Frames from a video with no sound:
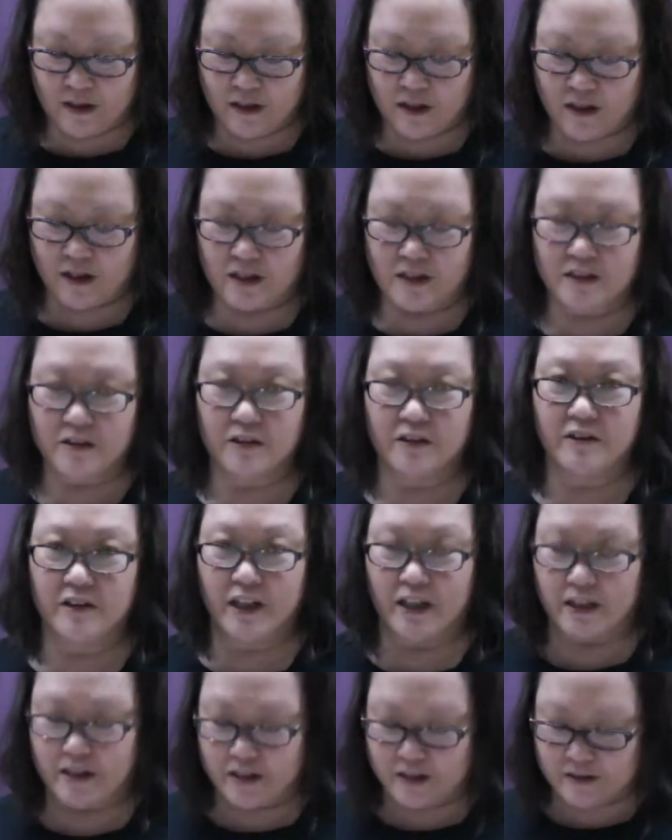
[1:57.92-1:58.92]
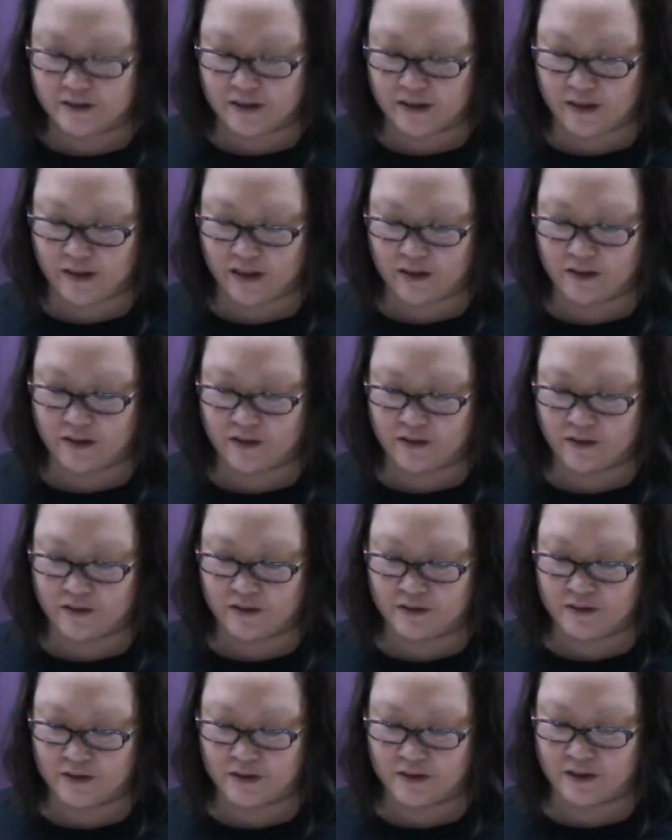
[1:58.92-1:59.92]
congregating together
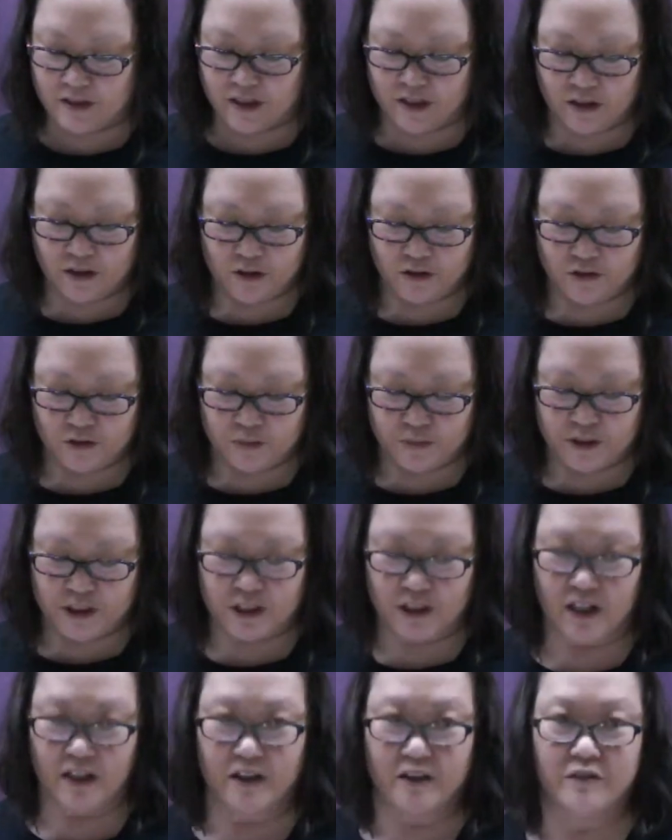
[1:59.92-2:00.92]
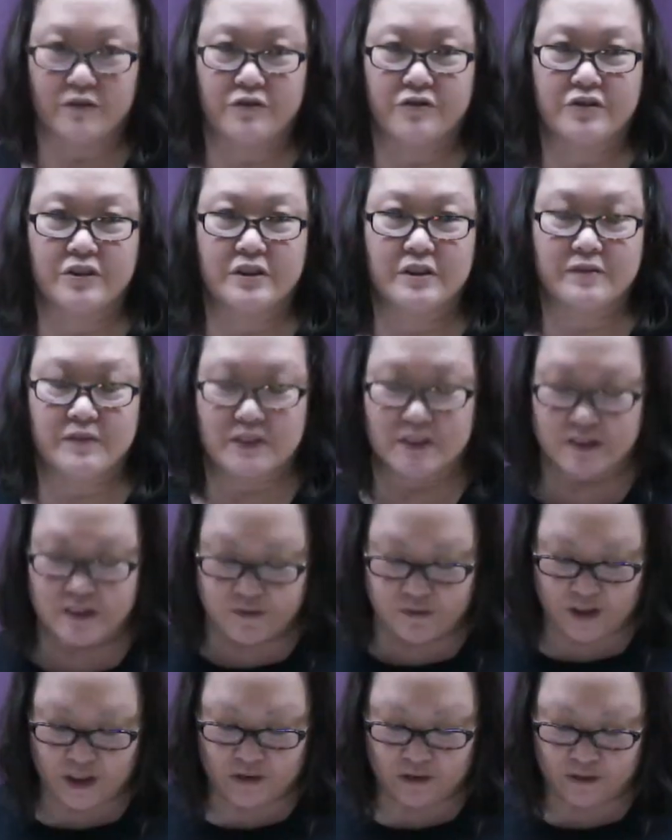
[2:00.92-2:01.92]
to take a group shot in front of this
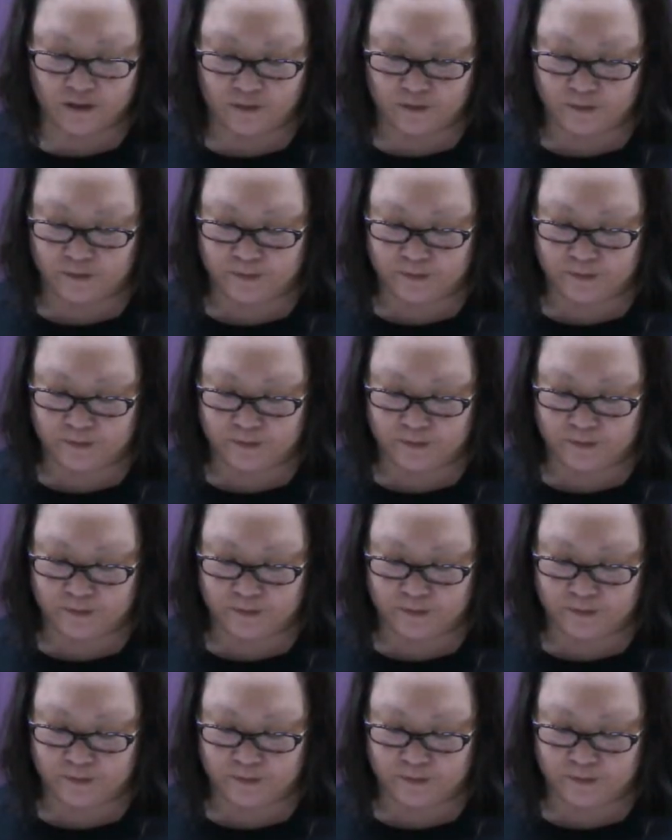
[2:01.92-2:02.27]
fountain.